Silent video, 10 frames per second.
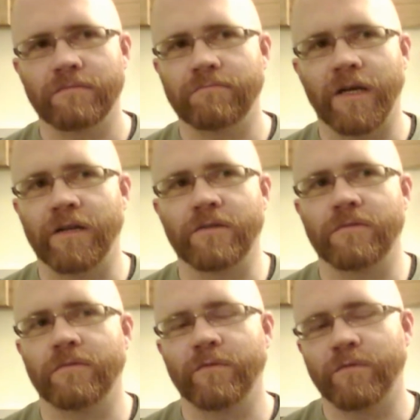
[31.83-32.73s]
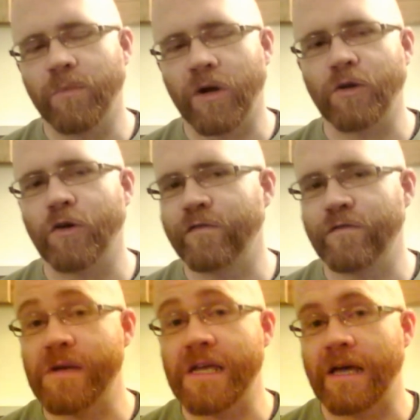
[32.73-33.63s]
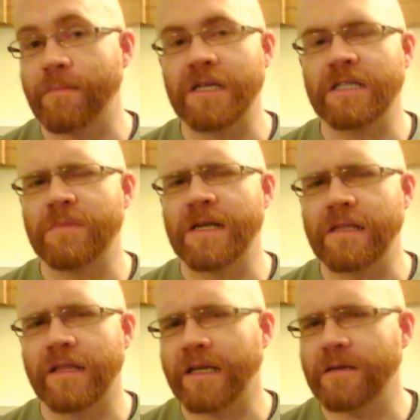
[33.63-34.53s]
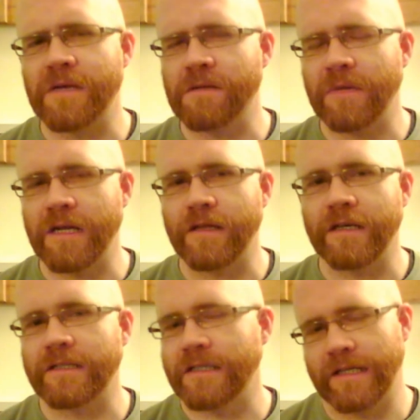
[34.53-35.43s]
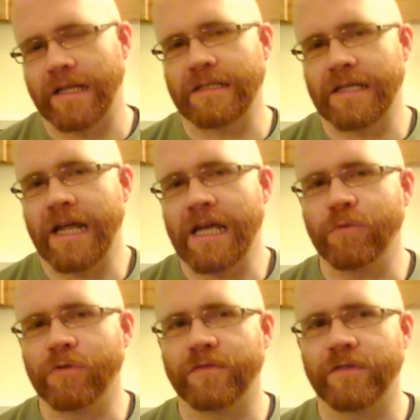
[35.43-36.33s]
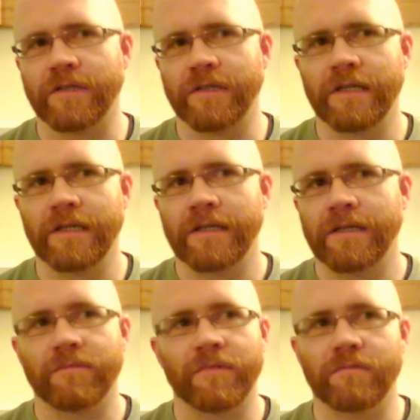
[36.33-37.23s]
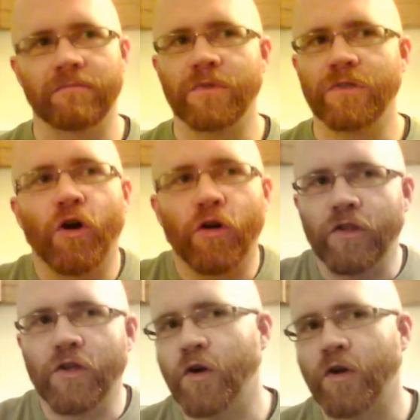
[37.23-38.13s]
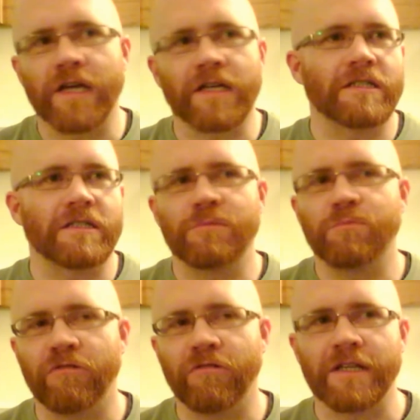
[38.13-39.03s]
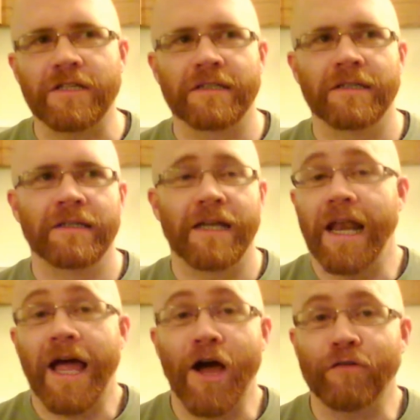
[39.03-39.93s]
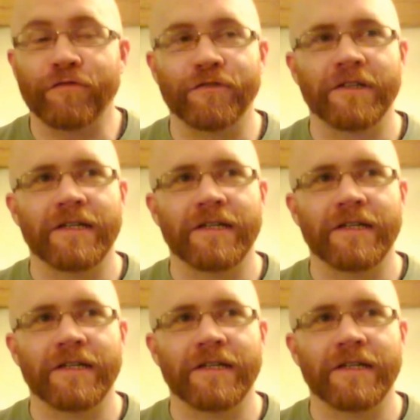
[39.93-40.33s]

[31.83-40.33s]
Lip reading: And by God, for me, that can mean many things. That's a label for God, the goddess, spirit, love.